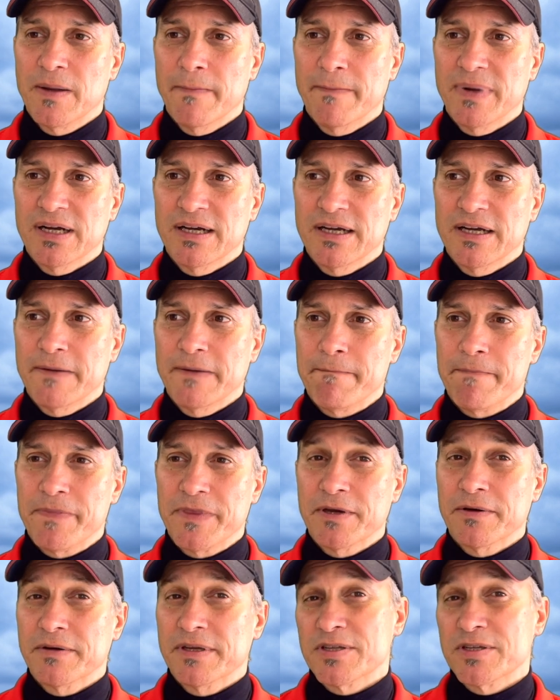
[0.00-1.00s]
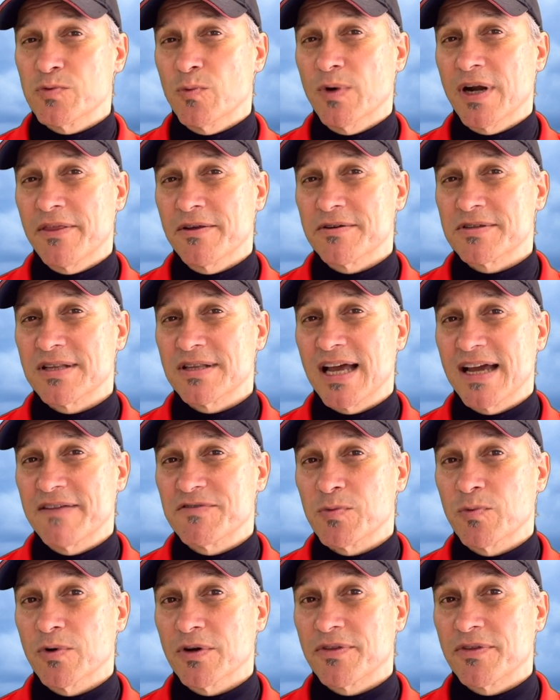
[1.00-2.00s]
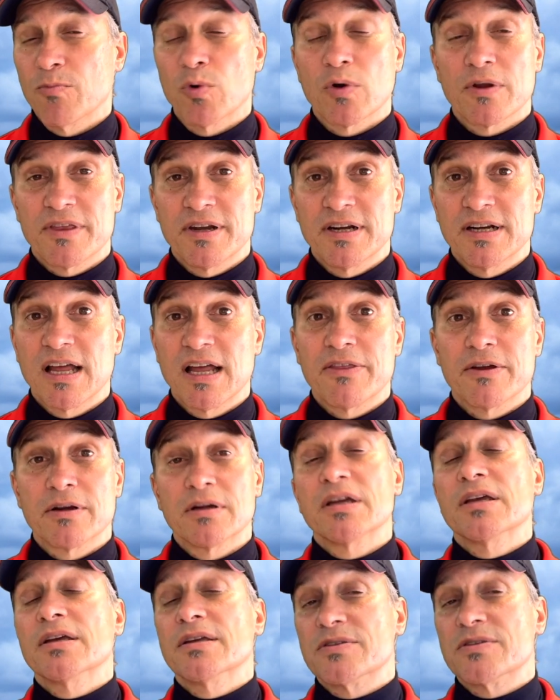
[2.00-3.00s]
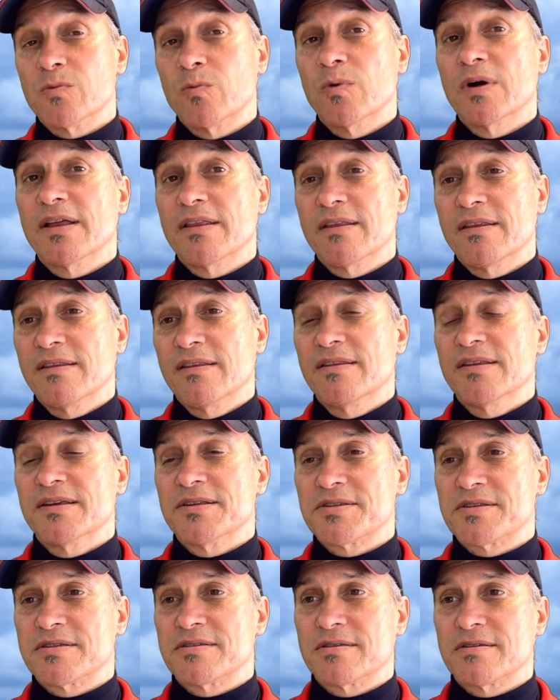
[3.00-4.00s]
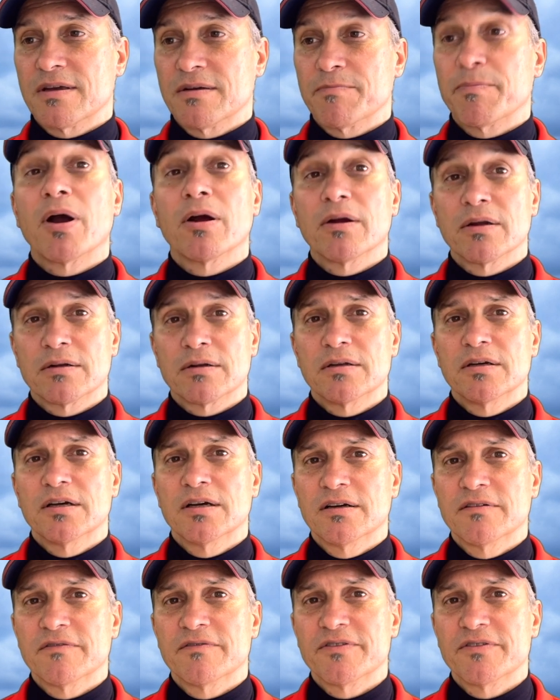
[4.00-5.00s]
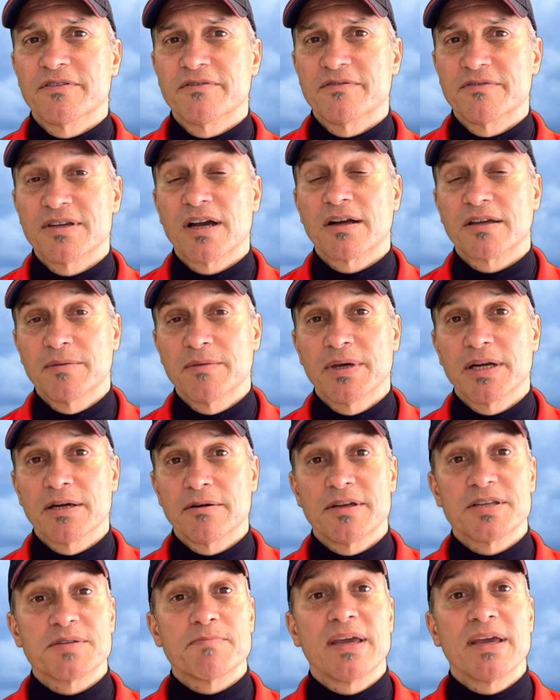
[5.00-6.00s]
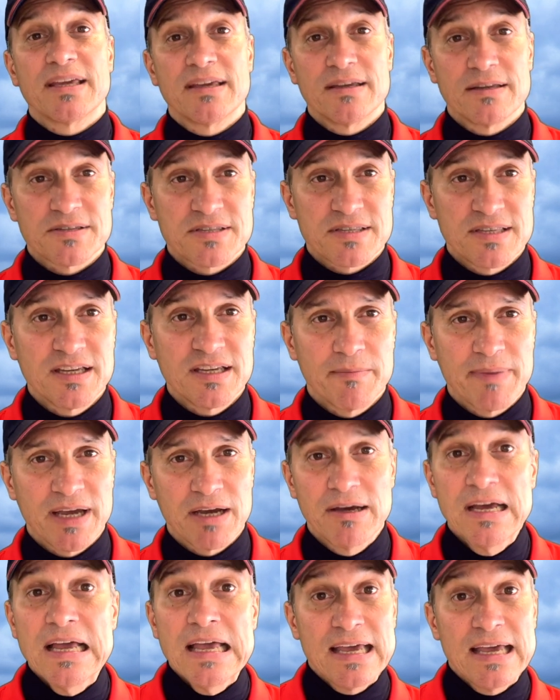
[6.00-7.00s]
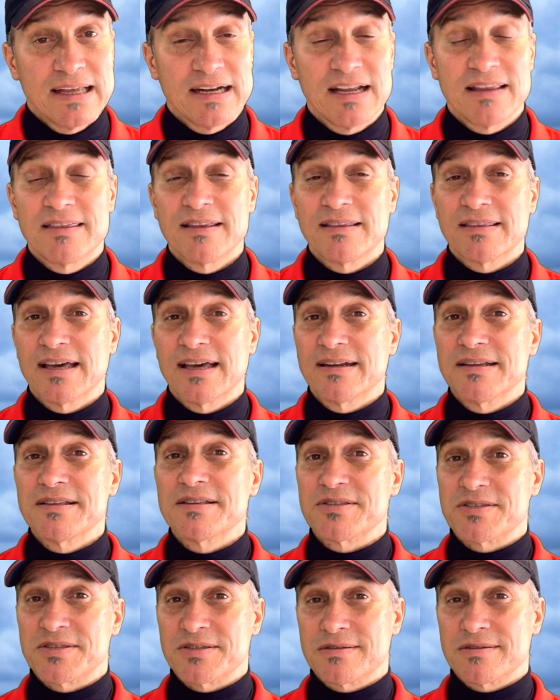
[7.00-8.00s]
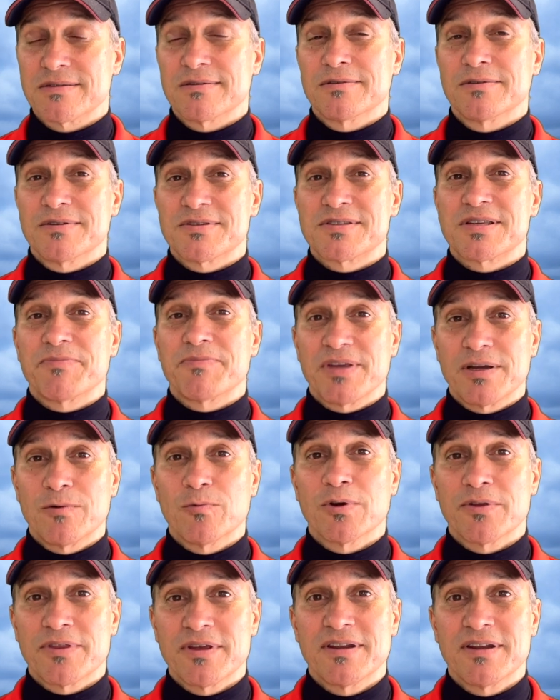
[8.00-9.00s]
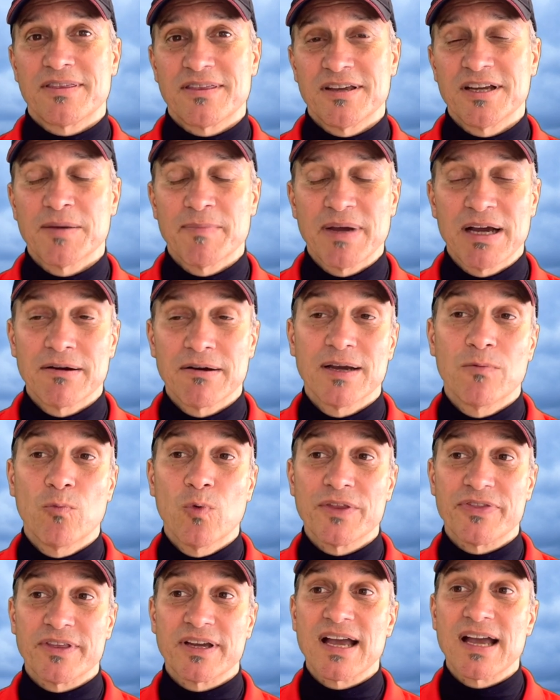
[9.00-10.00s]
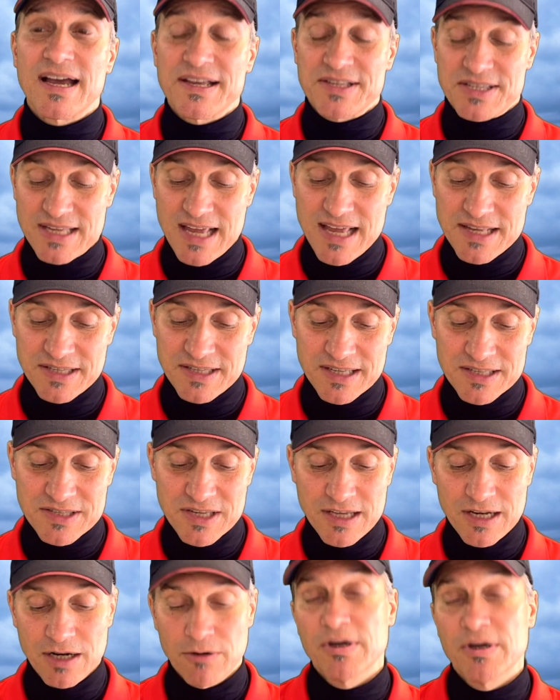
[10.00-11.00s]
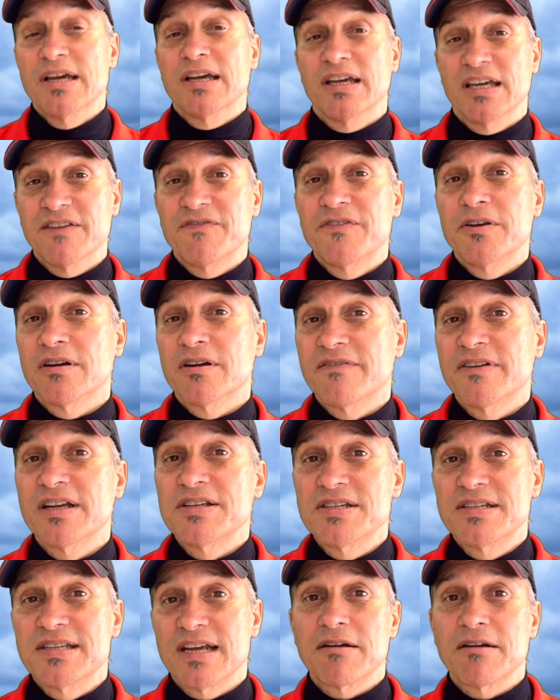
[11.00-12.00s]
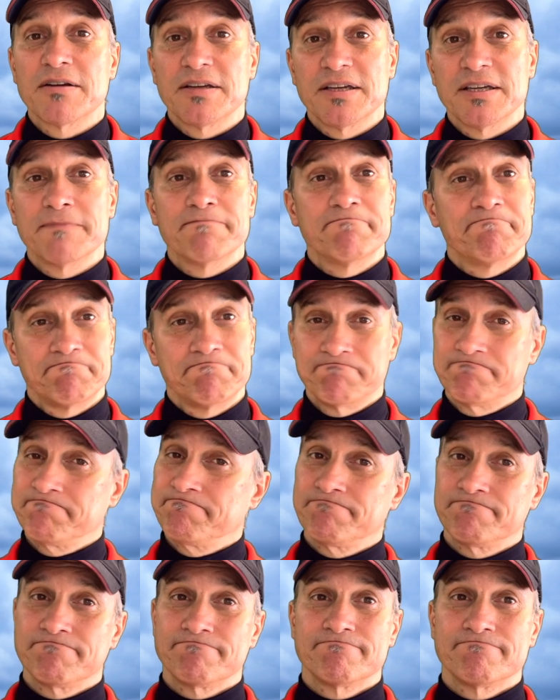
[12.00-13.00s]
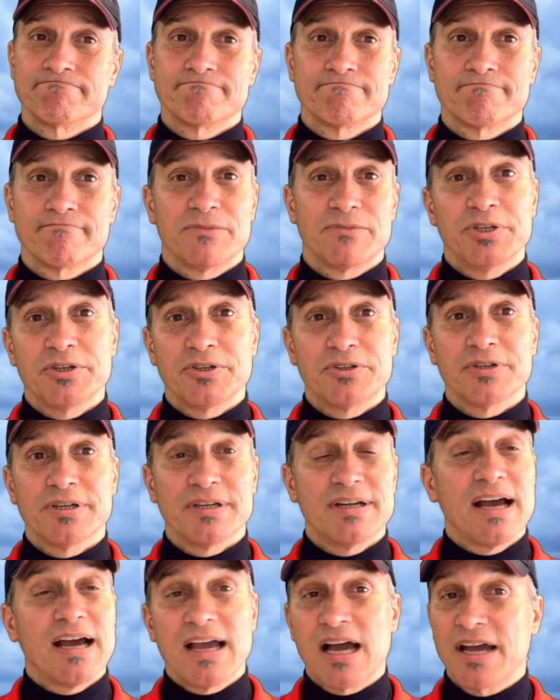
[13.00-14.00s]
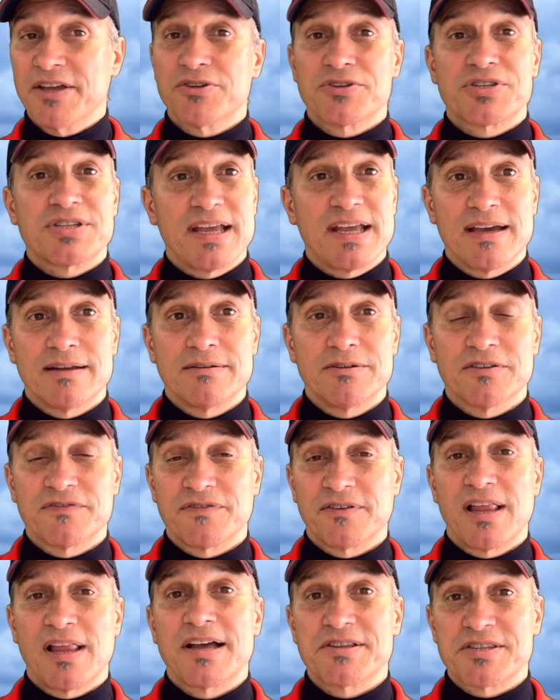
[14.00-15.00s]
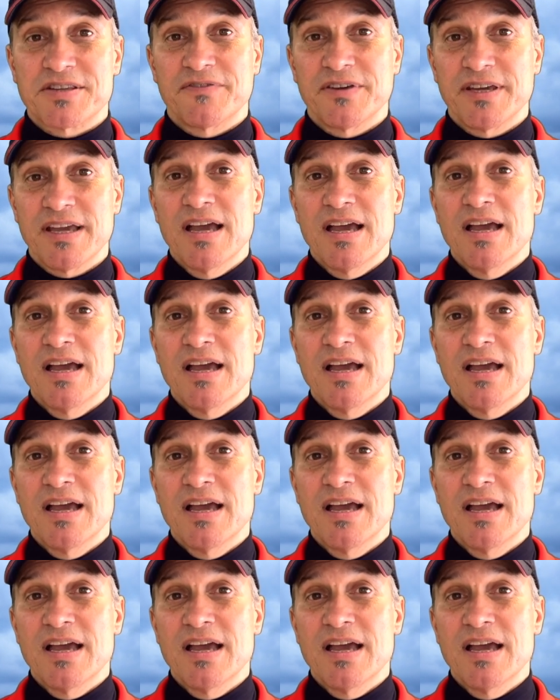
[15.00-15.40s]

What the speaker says: But, you know, is one of those lives worth more than another is what this part of the documentary is making us think about. And I think that is something worthy to think about. And what the guy says is, you know, if you're a vegetarian, you're good. I understand your philosophy.